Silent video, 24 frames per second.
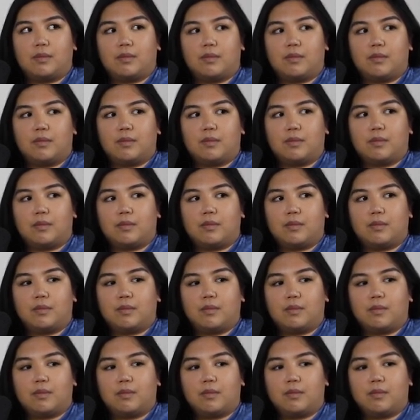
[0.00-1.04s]

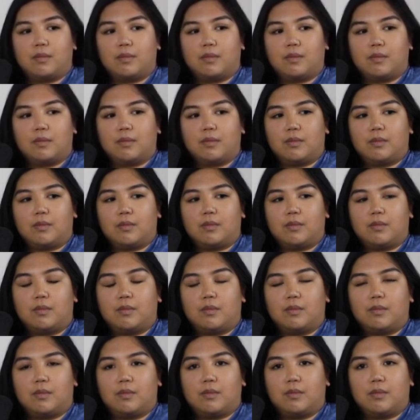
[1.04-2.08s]

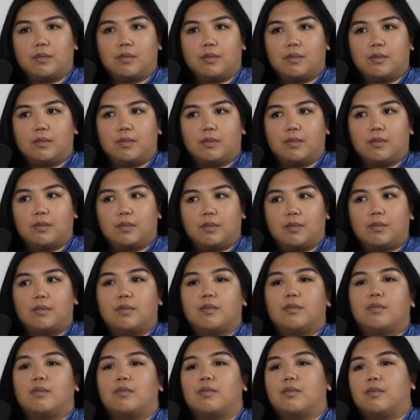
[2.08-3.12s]

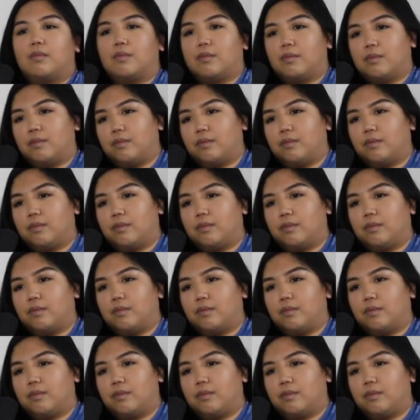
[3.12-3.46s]
No words are spoken by the person on screen.